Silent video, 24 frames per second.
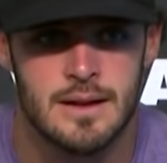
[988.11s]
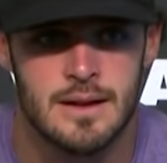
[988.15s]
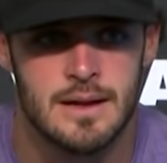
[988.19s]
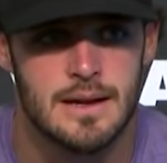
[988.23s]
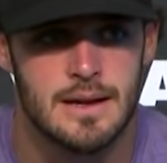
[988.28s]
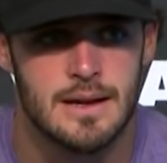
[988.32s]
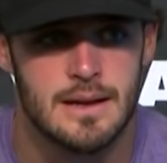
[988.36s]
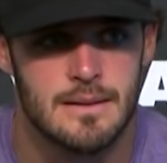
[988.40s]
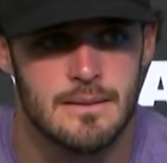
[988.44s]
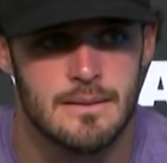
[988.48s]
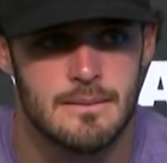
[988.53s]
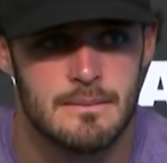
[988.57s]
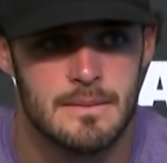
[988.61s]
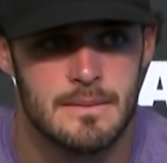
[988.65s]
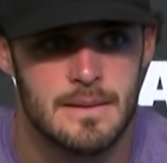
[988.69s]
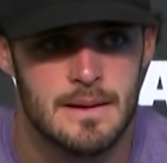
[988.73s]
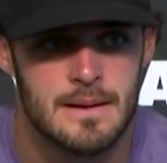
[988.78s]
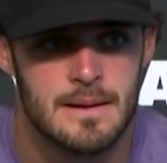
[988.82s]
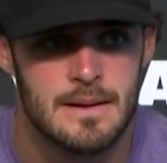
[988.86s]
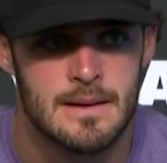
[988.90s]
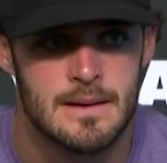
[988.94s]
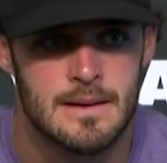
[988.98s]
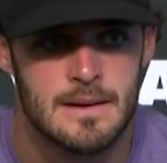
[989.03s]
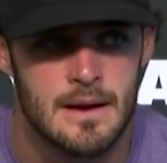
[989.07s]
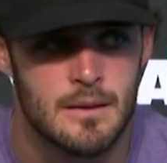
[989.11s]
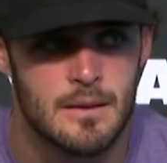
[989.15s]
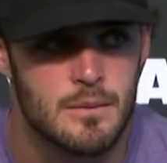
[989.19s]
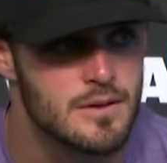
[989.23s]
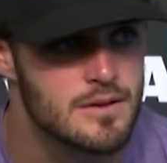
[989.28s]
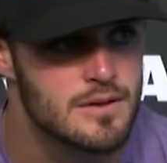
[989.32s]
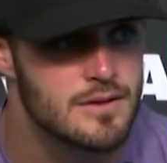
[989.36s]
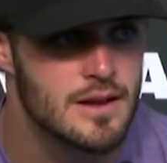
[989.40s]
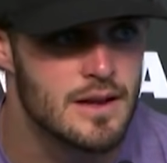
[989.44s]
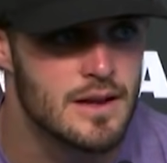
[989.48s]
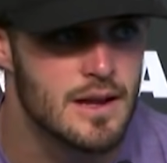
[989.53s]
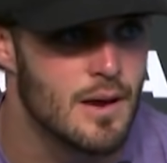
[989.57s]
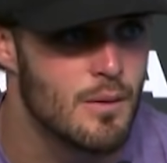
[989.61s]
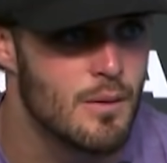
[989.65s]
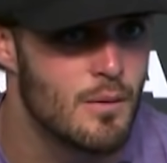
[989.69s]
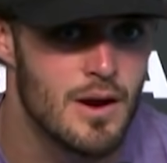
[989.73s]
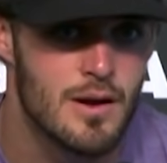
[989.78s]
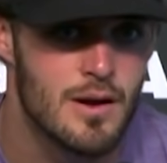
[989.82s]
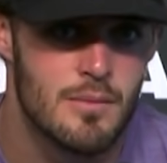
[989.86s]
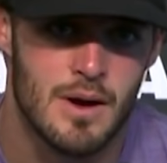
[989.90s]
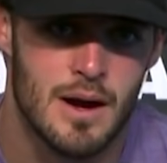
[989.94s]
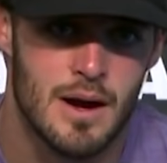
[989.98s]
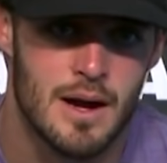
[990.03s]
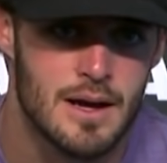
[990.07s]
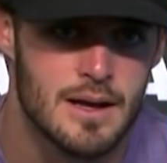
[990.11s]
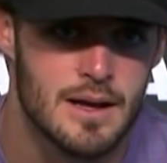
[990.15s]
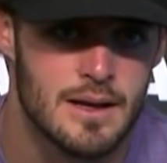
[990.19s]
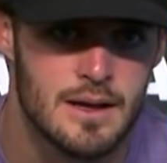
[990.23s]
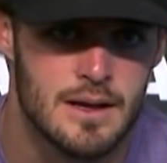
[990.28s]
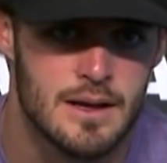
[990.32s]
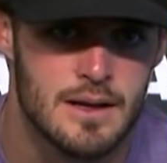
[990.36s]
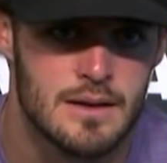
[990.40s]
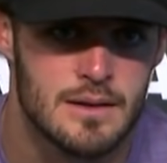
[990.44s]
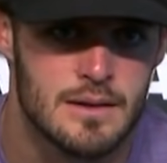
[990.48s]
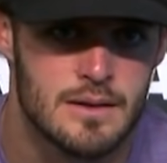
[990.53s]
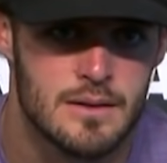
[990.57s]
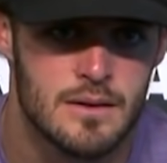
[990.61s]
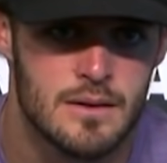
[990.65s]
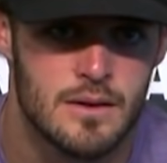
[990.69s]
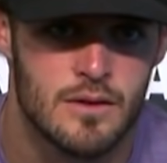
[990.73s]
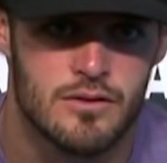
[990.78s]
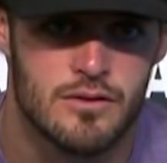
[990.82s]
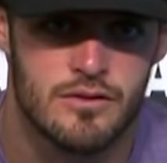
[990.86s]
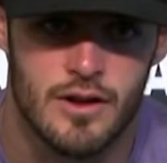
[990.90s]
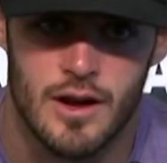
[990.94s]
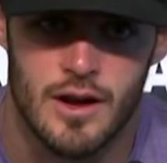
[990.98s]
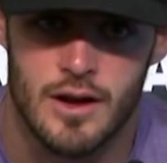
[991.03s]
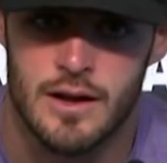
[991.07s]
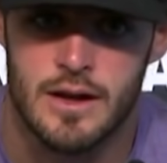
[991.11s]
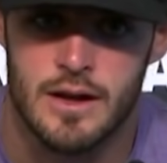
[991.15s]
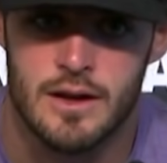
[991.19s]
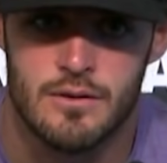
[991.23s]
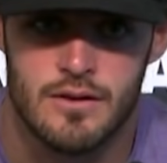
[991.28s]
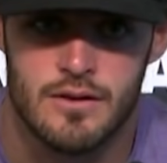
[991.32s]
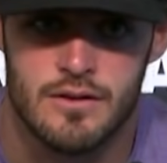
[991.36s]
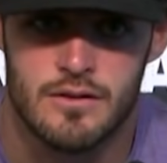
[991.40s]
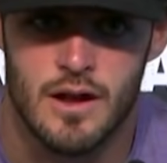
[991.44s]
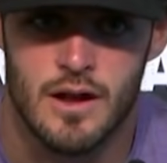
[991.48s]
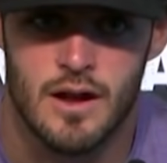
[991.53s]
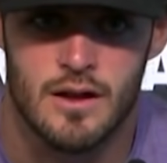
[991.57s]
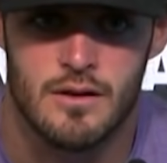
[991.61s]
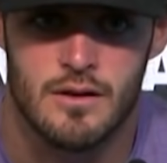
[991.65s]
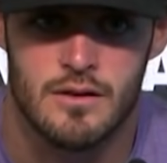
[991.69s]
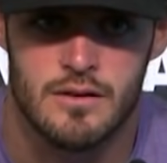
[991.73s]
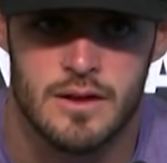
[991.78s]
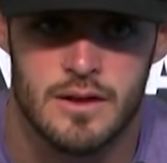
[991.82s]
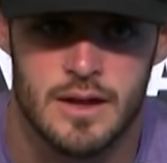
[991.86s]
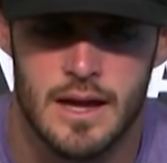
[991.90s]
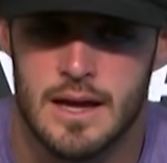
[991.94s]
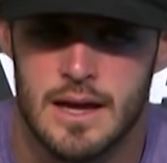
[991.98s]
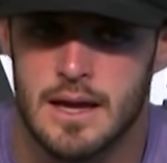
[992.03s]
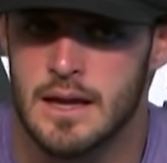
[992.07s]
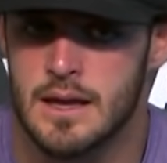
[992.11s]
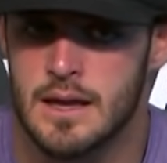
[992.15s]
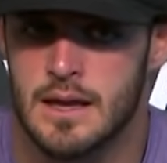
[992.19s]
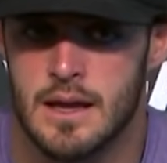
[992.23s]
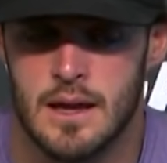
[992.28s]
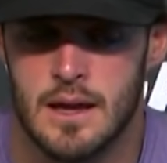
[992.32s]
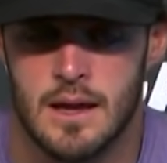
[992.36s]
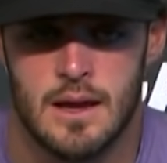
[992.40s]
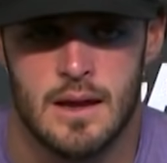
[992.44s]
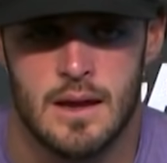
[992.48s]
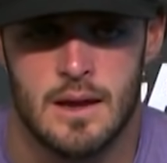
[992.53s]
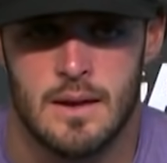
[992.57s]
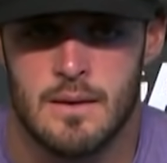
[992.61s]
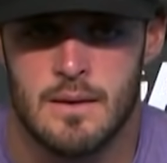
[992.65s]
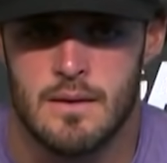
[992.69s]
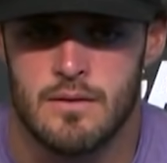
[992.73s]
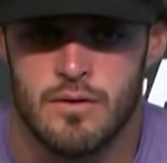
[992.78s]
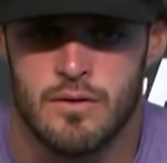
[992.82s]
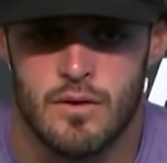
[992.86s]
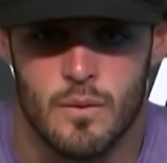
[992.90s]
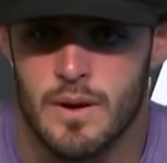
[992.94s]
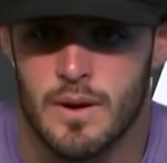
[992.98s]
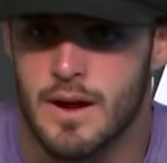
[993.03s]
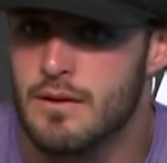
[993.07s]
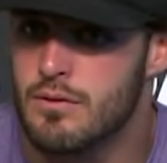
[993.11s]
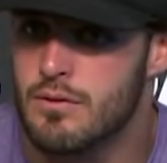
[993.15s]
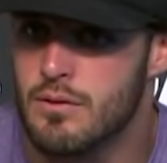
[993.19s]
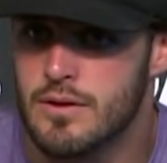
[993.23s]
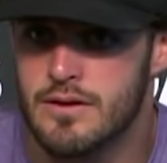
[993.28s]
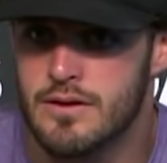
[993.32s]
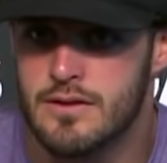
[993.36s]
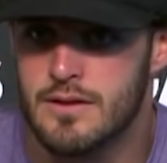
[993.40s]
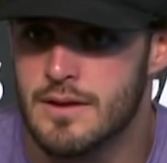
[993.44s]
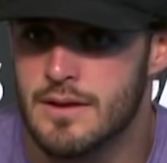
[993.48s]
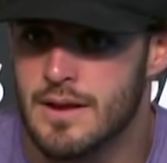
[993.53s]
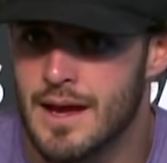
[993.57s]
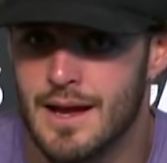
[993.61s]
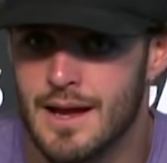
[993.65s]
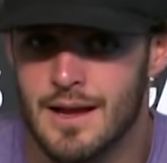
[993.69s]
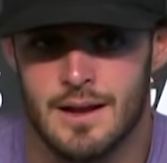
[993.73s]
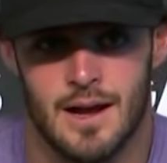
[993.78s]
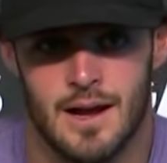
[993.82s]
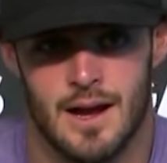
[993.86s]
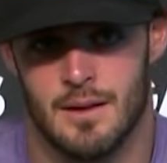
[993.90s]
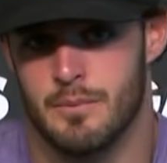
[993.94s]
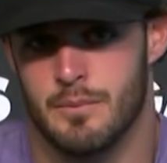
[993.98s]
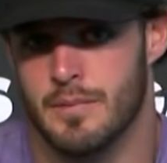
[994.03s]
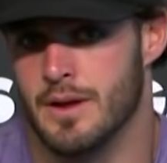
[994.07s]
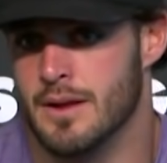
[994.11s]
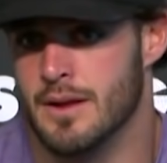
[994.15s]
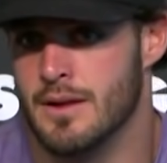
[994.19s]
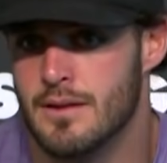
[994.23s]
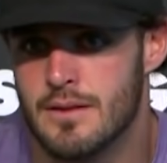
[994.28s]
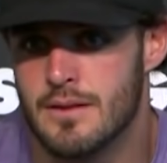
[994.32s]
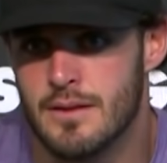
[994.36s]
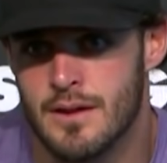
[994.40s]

Uh, I will tell you, I walked by and I you know saw Henry's locker today, and for whatever reason that got me.